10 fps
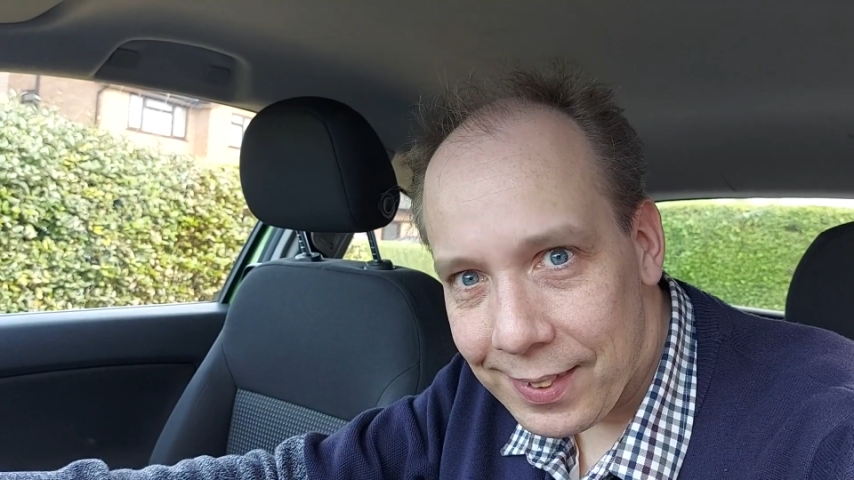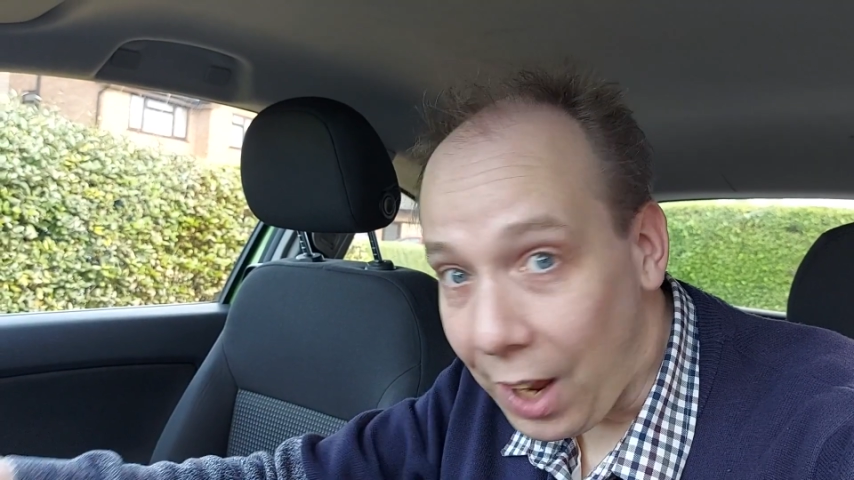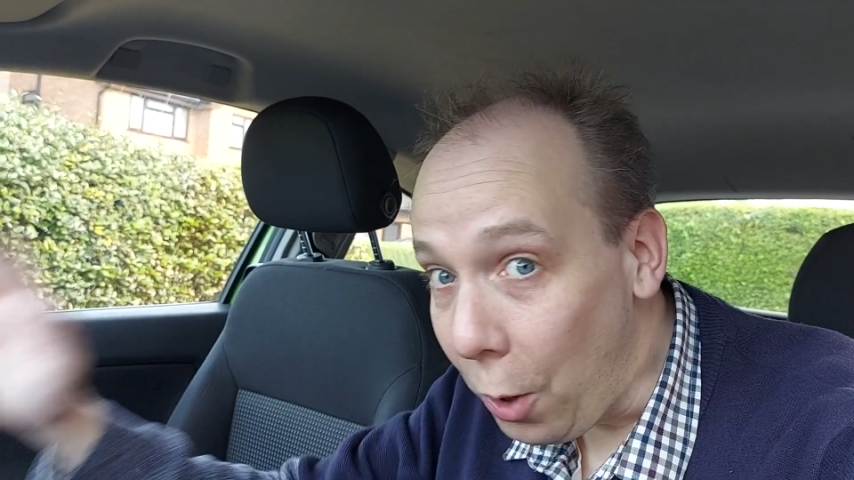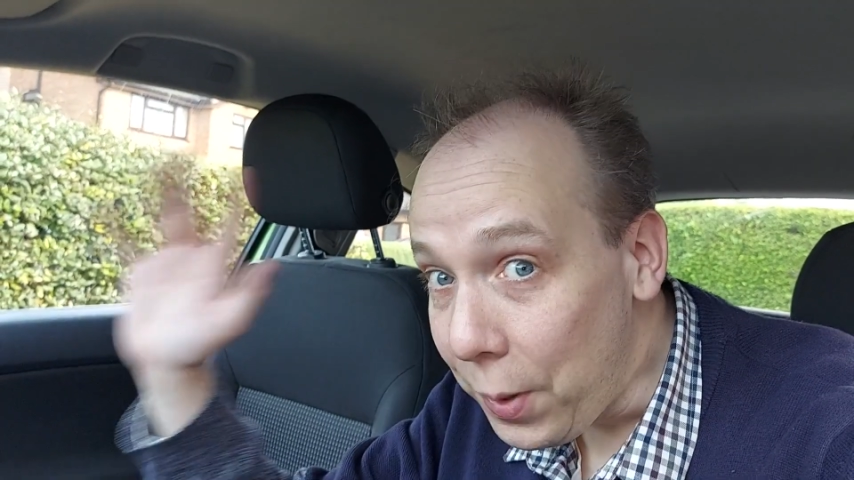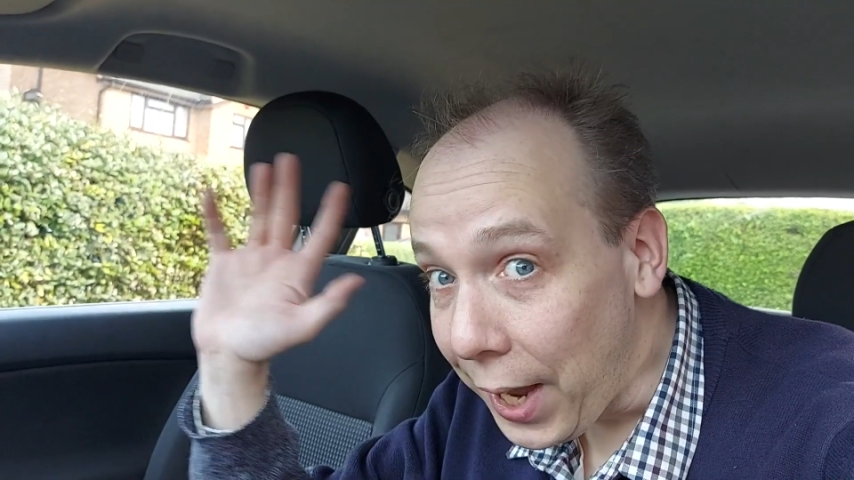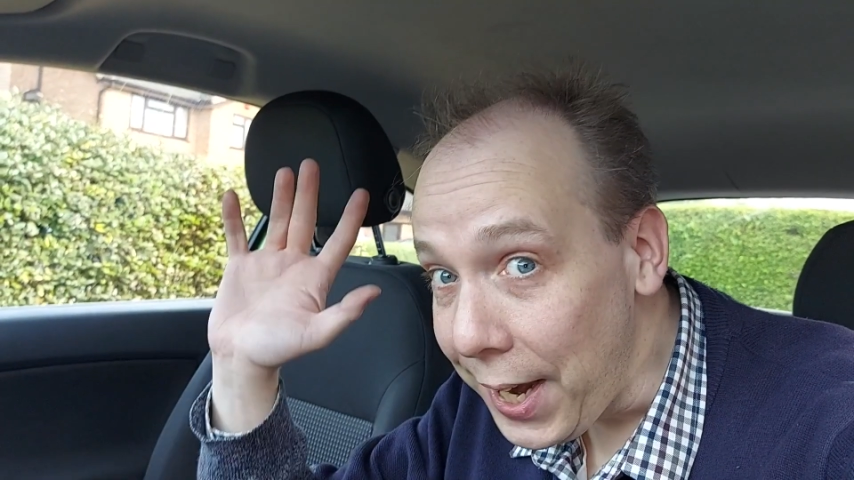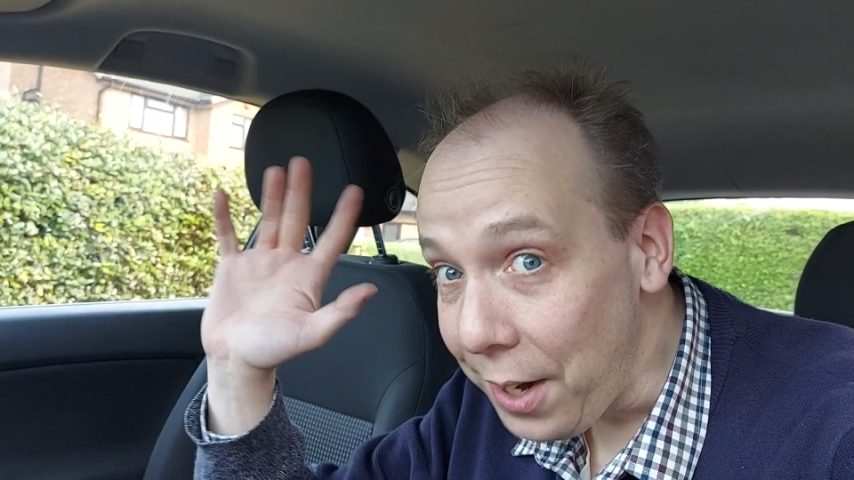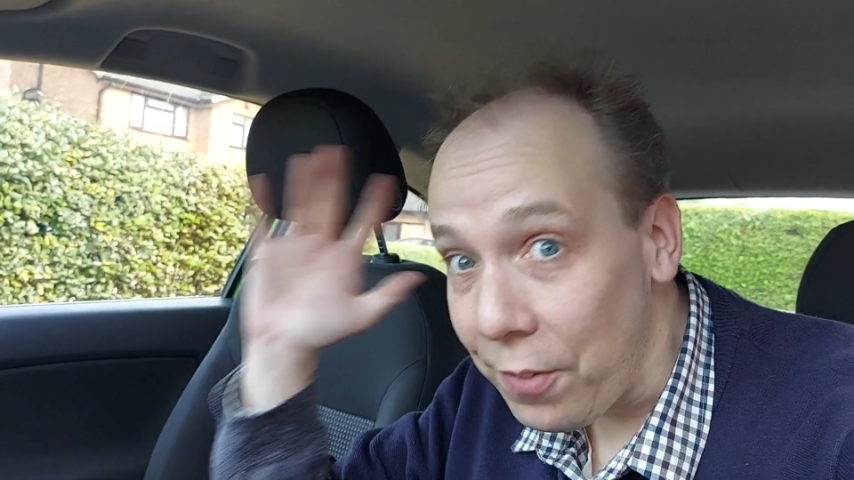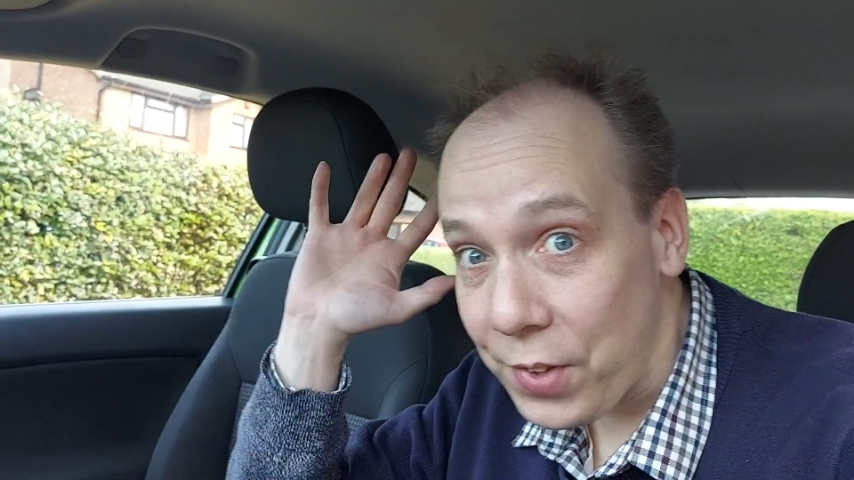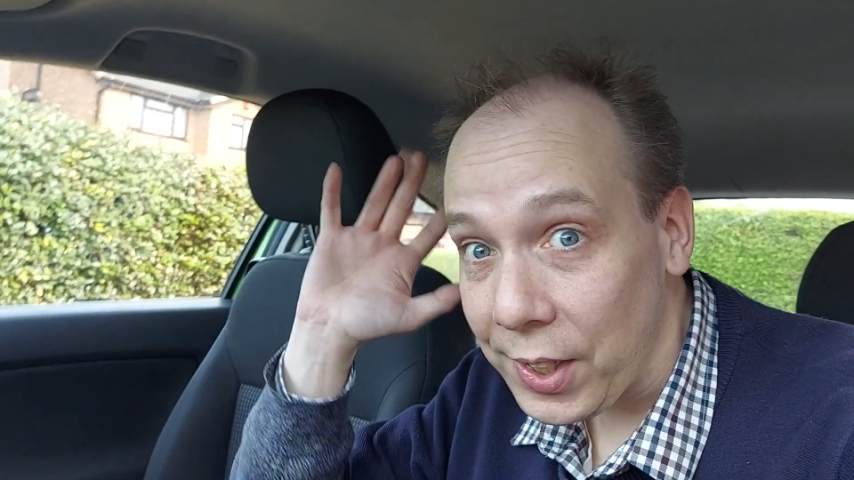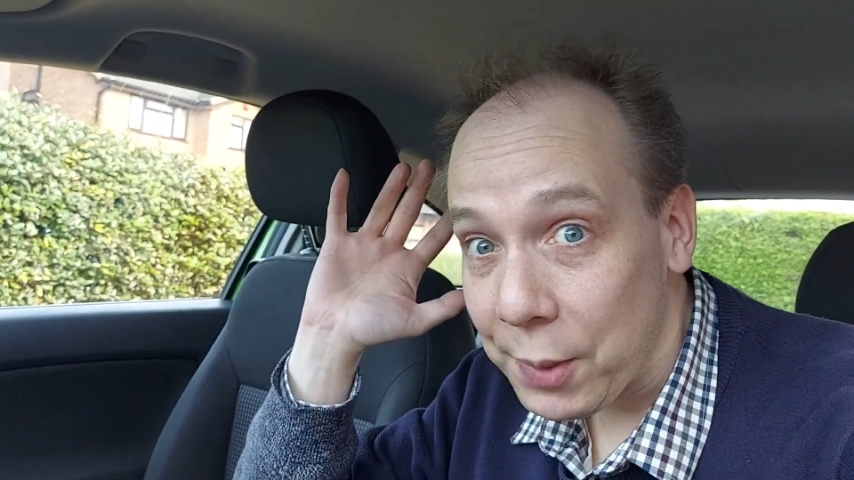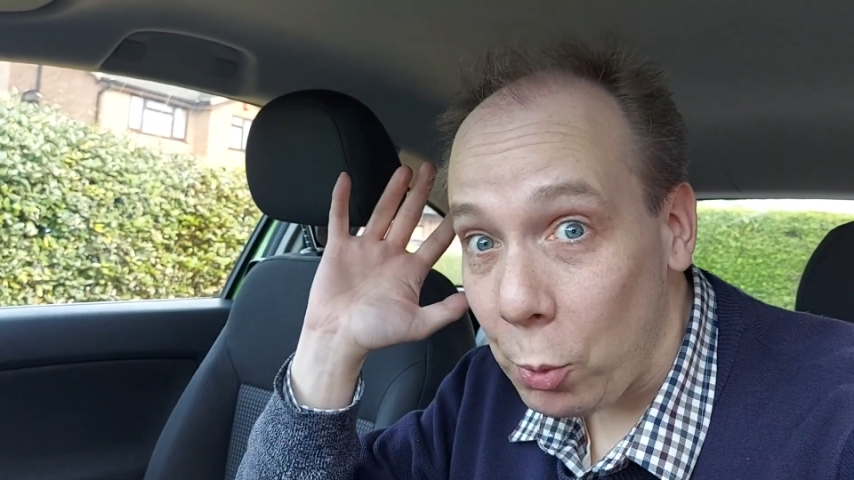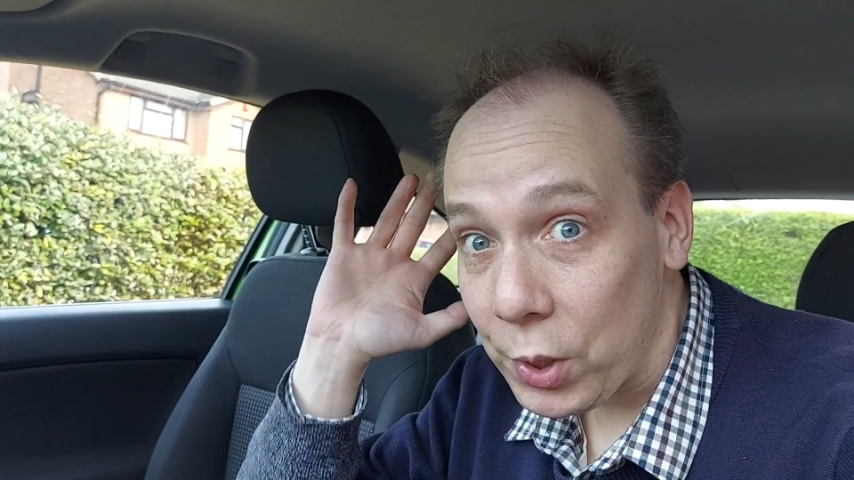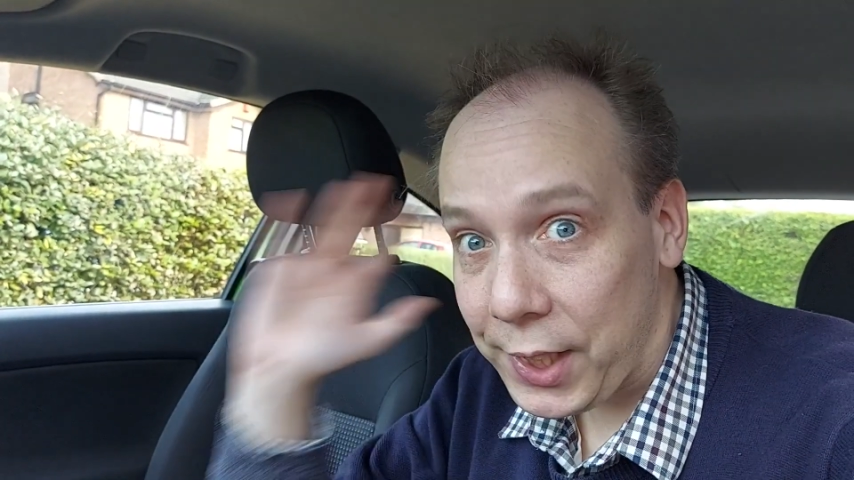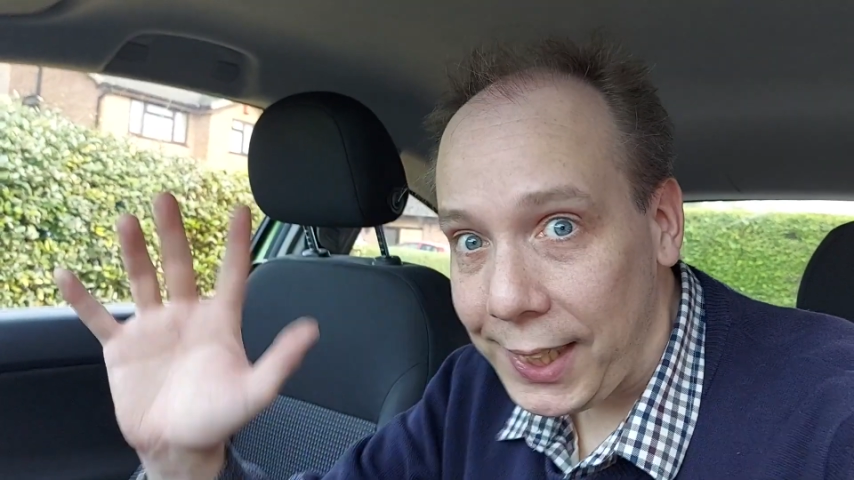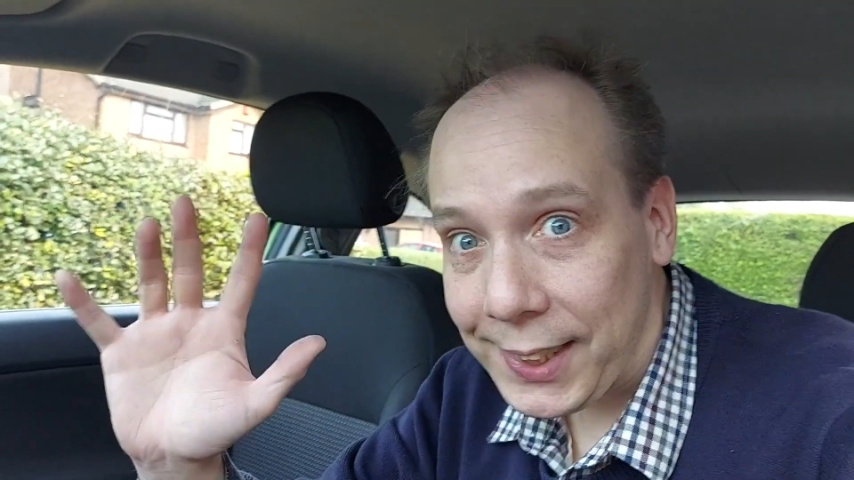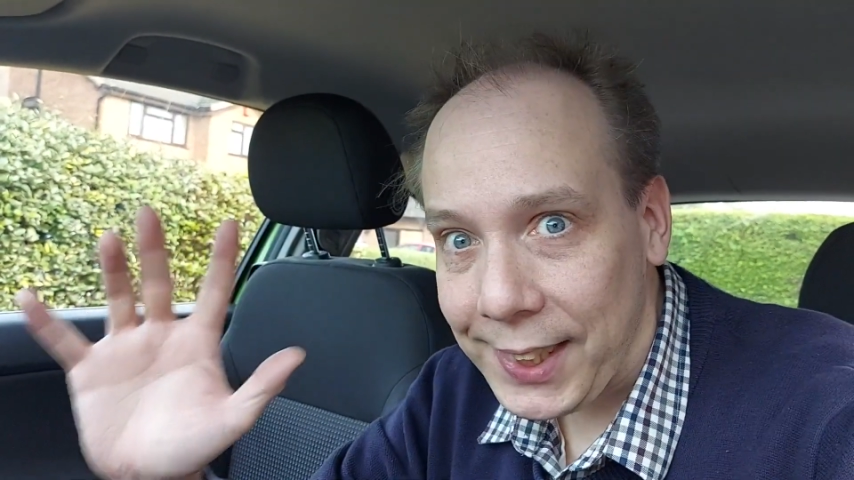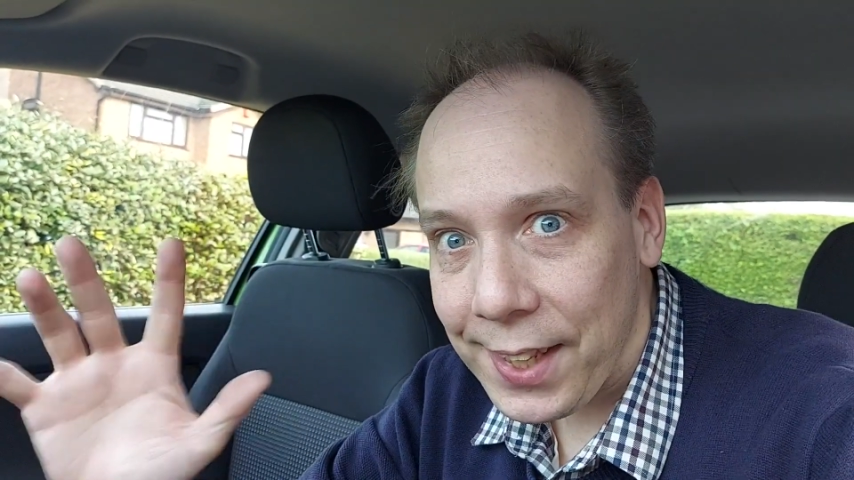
Okay, I've done some more tests